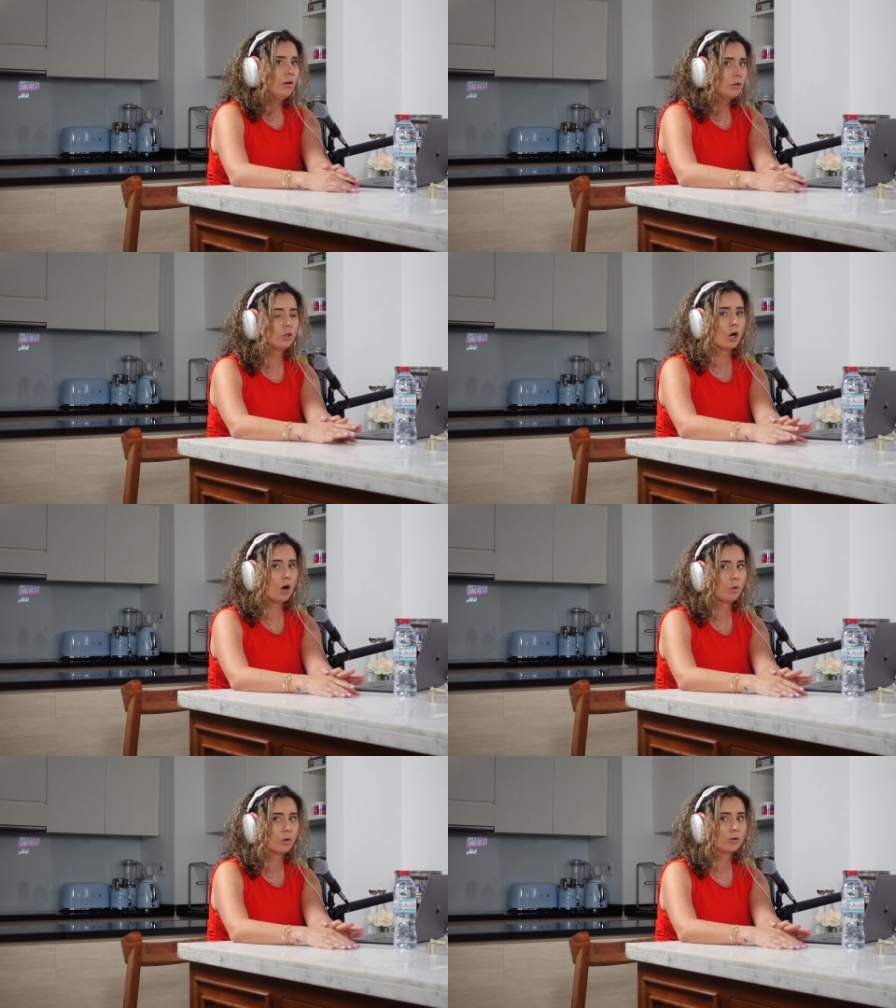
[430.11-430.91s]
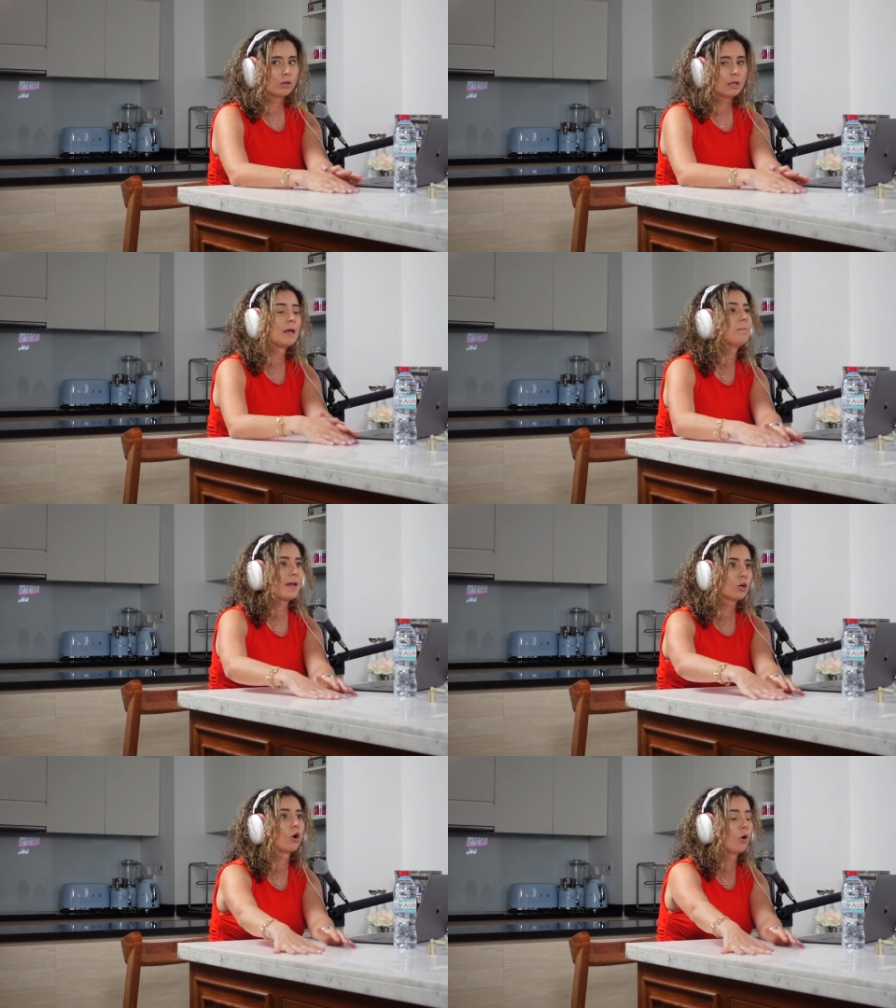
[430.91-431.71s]
you know, can
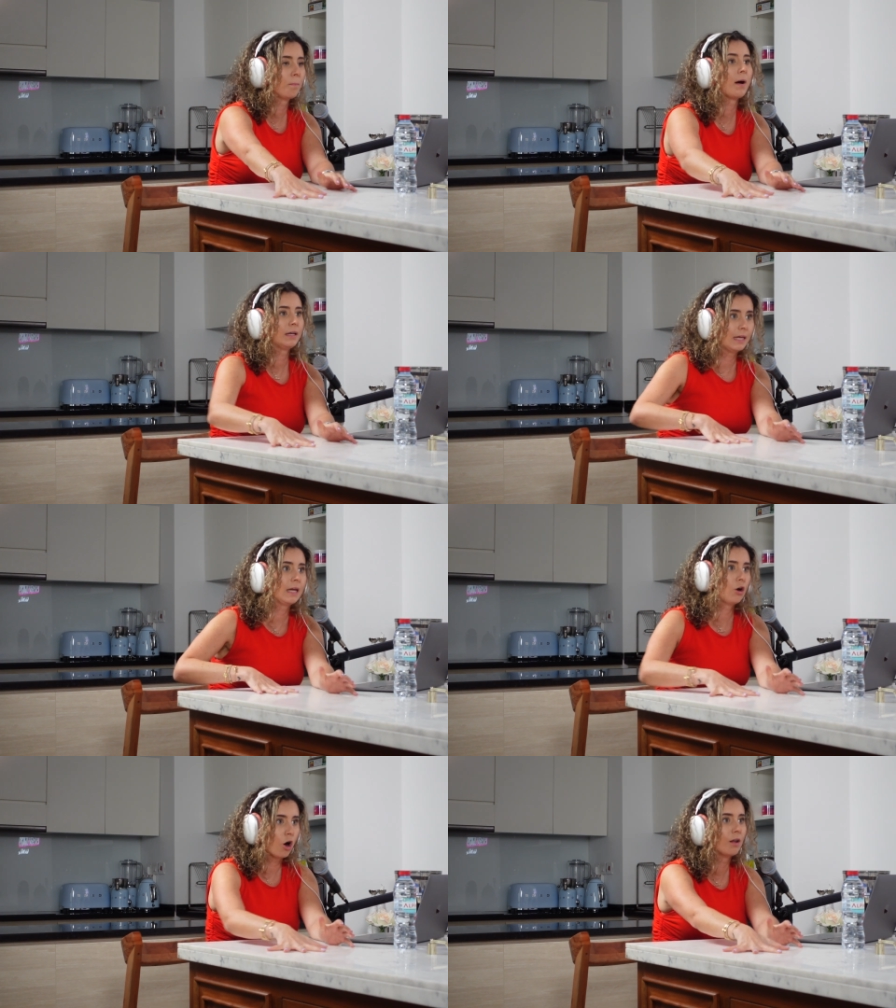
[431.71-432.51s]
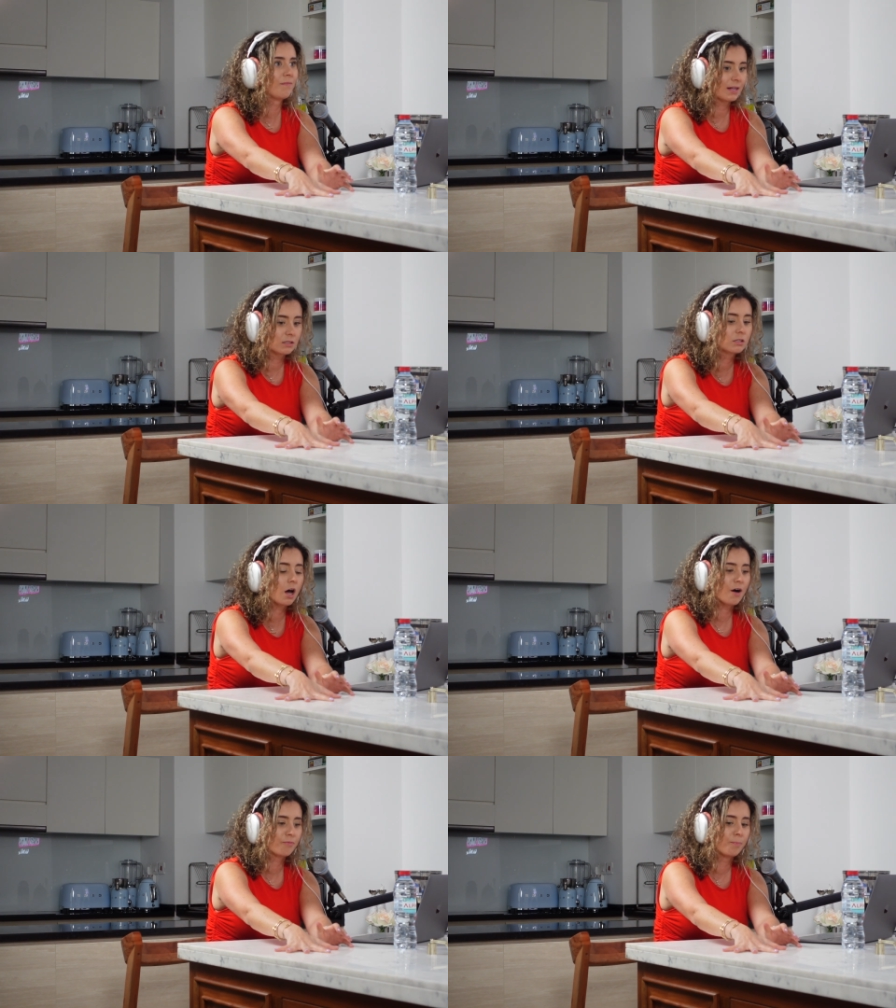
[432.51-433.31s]
make her own money and all of that stuff.